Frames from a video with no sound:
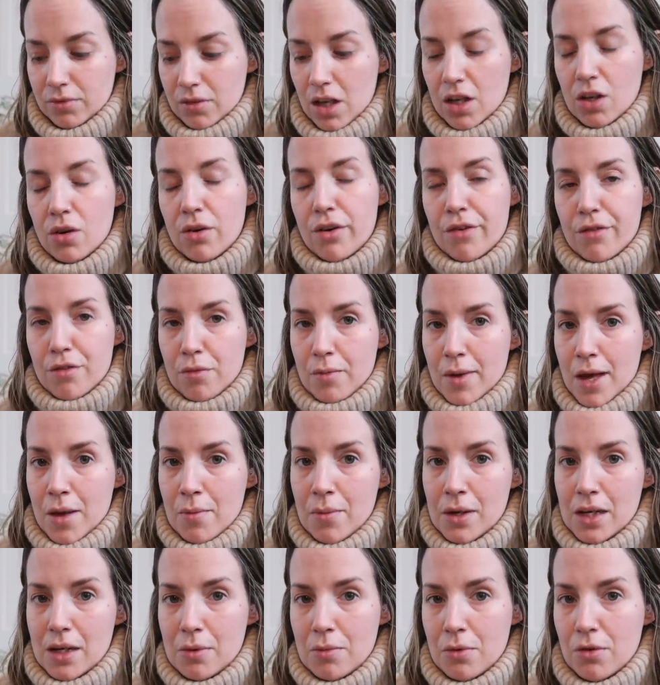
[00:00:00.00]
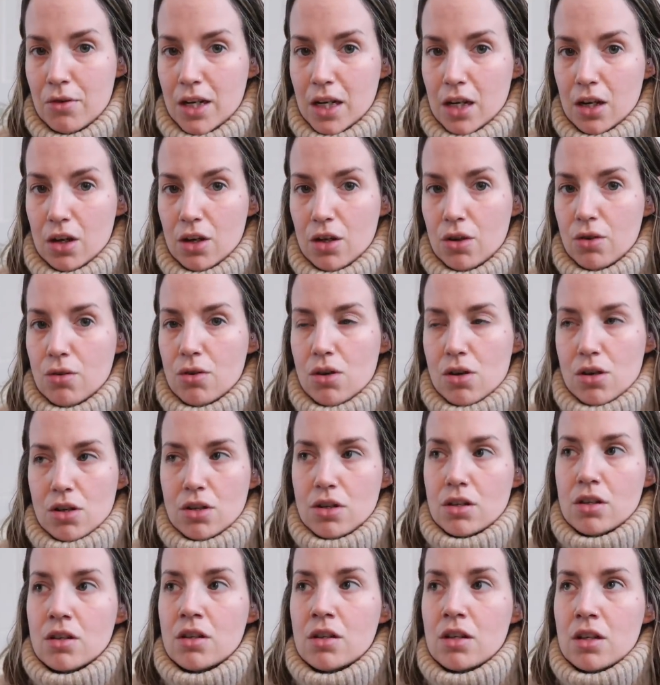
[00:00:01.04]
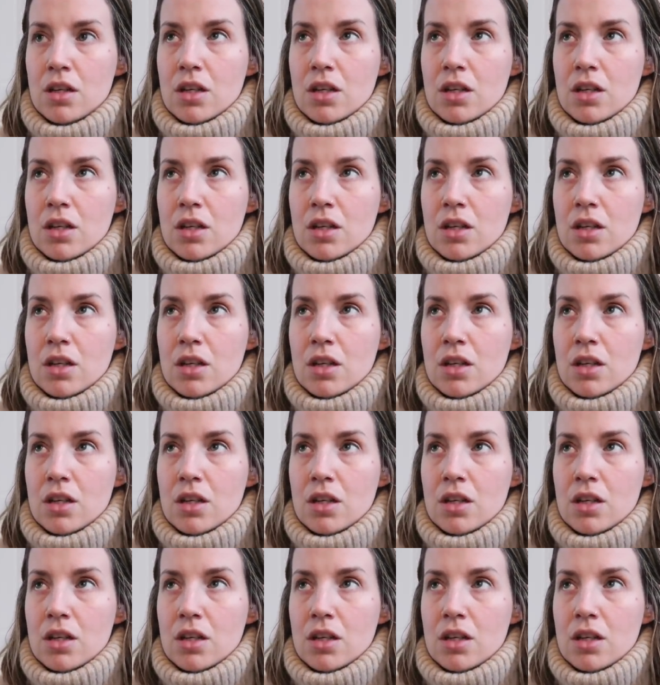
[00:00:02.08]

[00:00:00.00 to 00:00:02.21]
I got it from Emily Mariko on